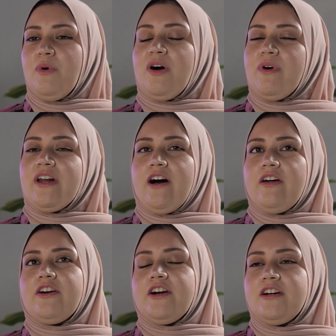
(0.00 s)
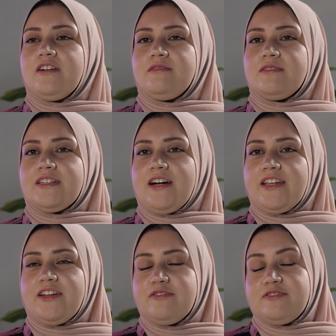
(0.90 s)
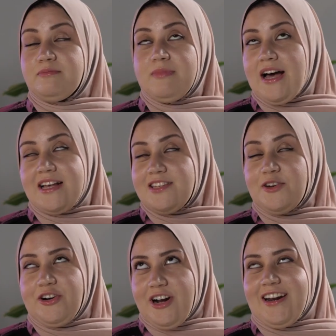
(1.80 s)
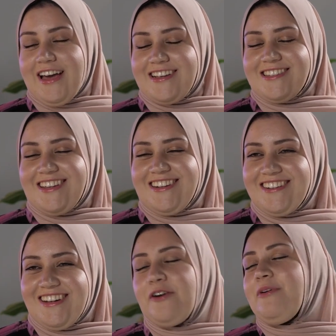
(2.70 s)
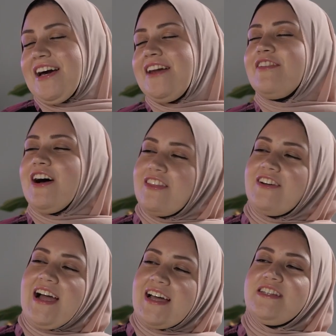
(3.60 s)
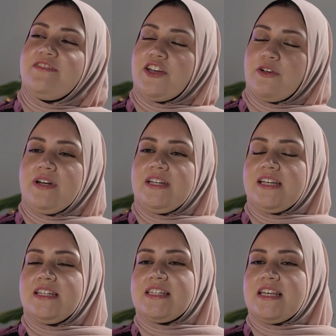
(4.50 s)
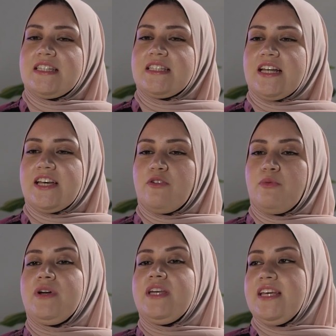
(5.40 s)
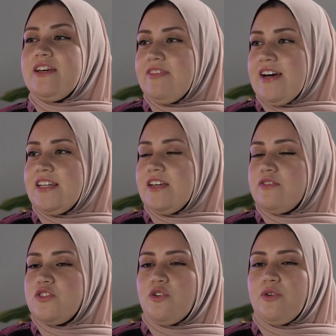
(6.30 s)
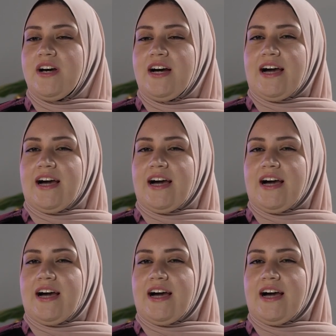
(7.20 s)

What other kind of acid or non-acid, like what kind of other active ingredient is like really effective? So